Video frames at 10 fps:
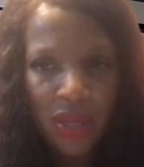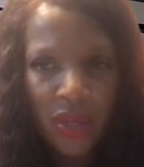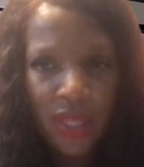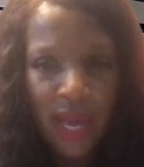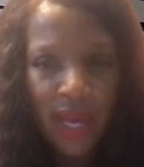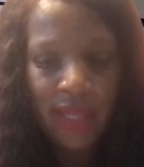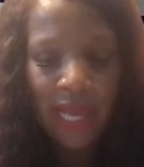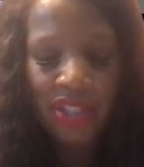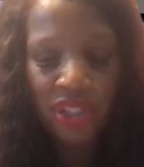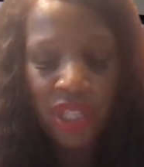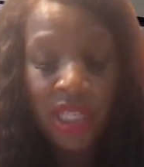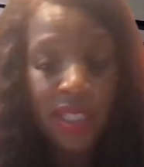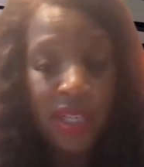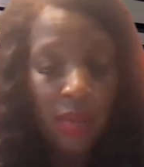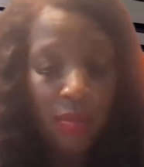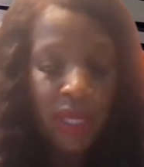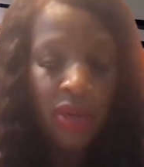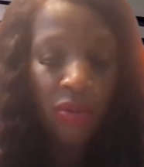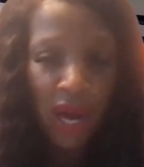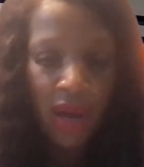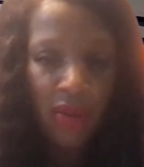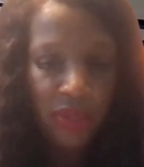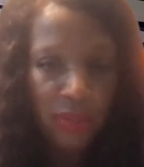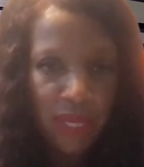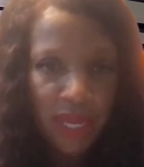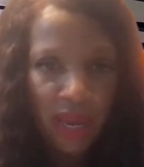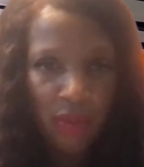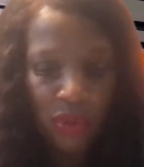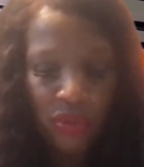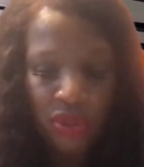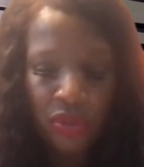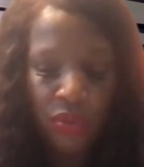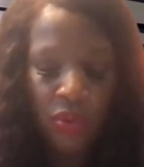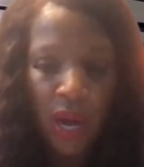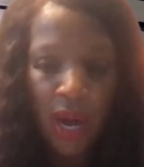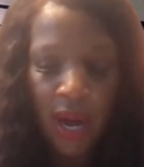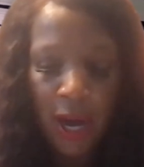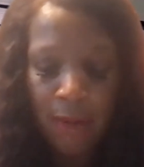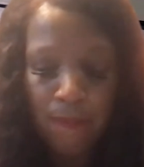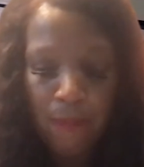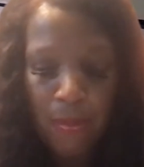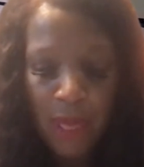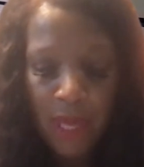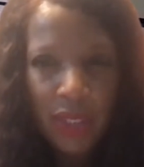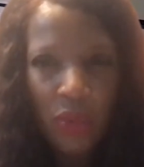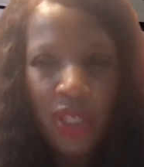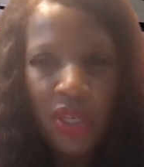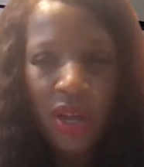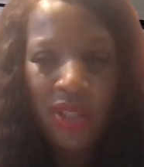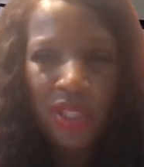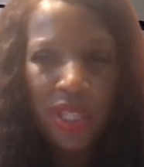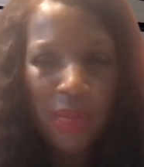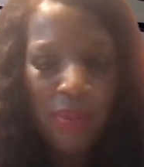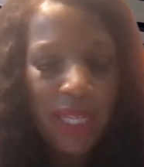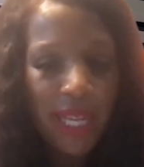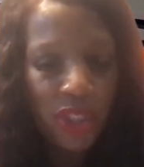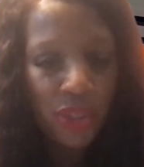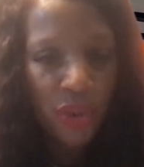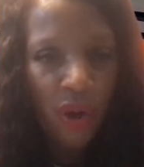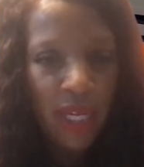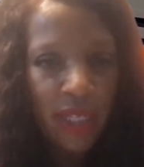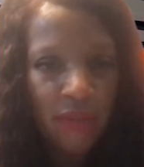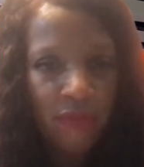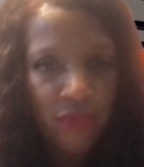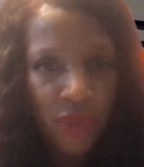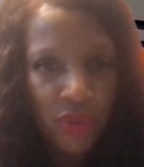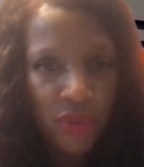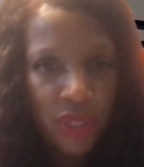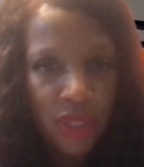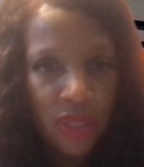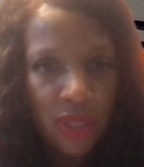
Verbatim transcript: that she's going to be around to be able to, she's going to be able to enjoy the fruits